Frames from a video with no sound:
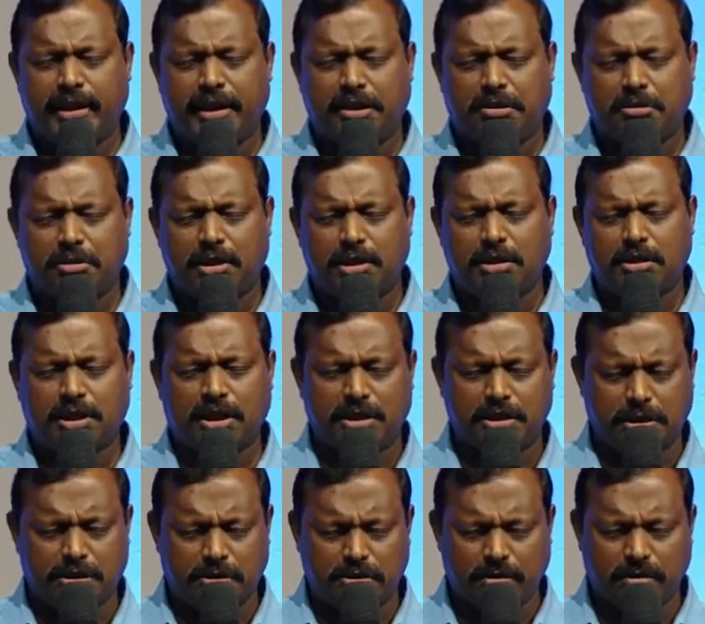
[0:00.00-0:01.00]
I couldn't
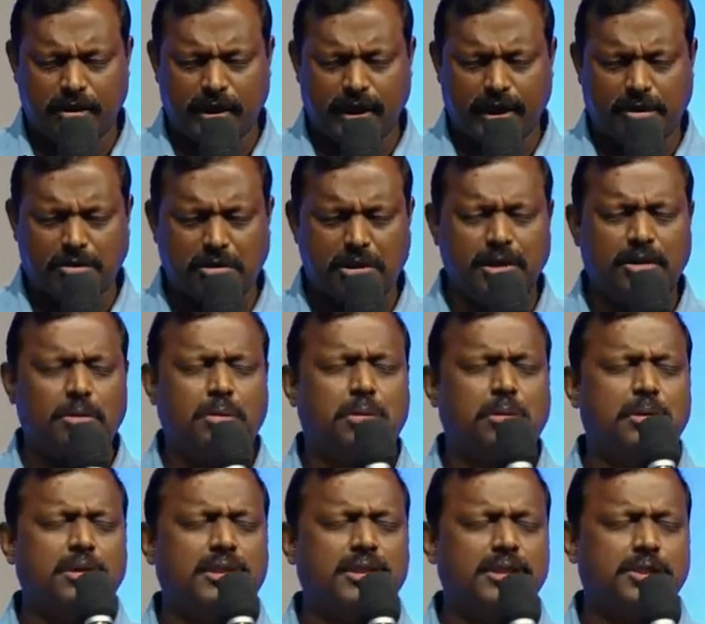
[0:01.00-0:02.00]
control. I couldn't
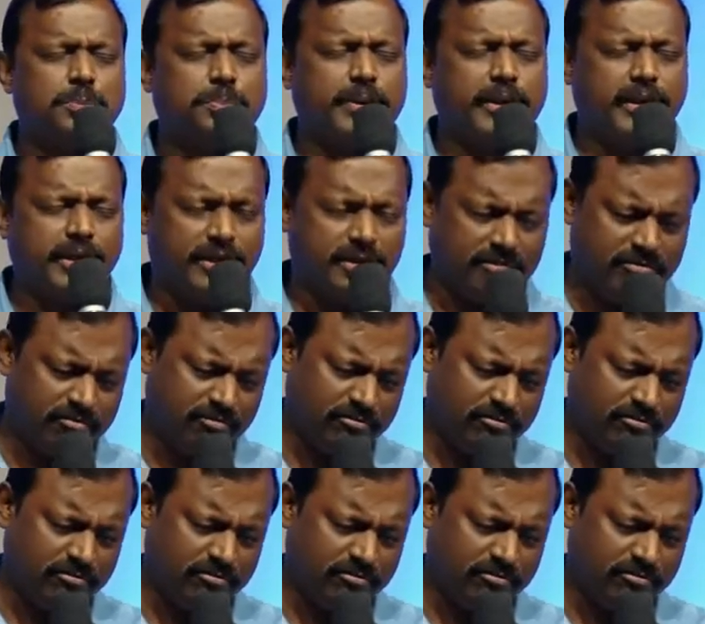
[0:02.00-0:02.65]
hold this pain.